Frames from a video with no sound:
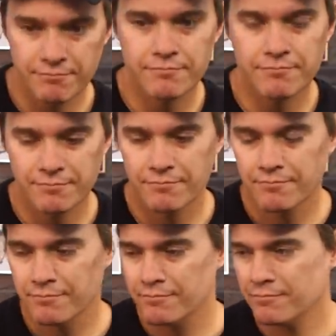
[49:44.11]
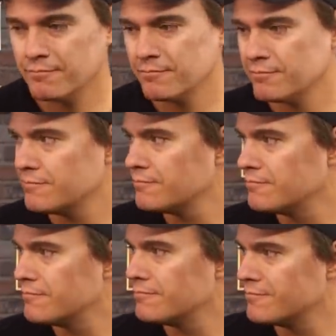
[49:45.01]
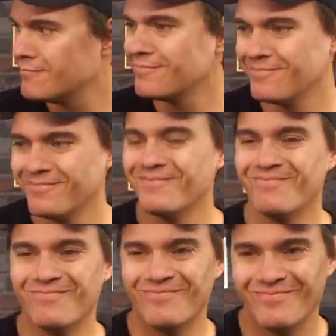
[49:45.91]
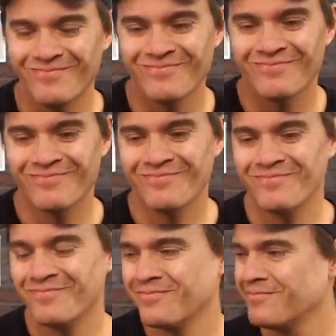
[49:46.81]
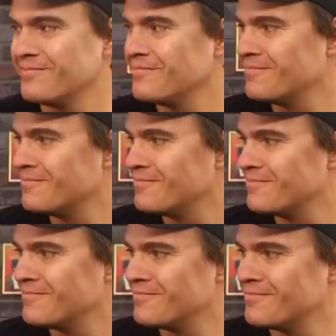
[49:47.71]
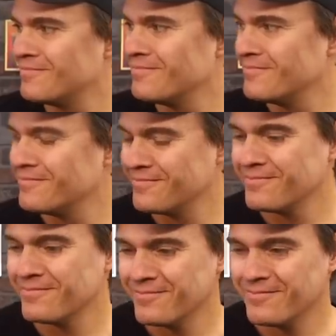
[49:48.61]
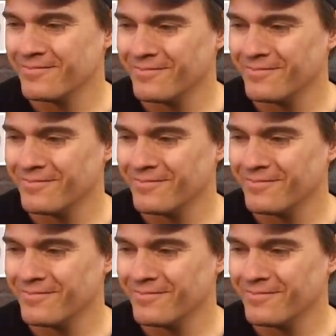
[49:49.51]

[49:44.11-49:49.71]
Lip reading: This person isn't speaking.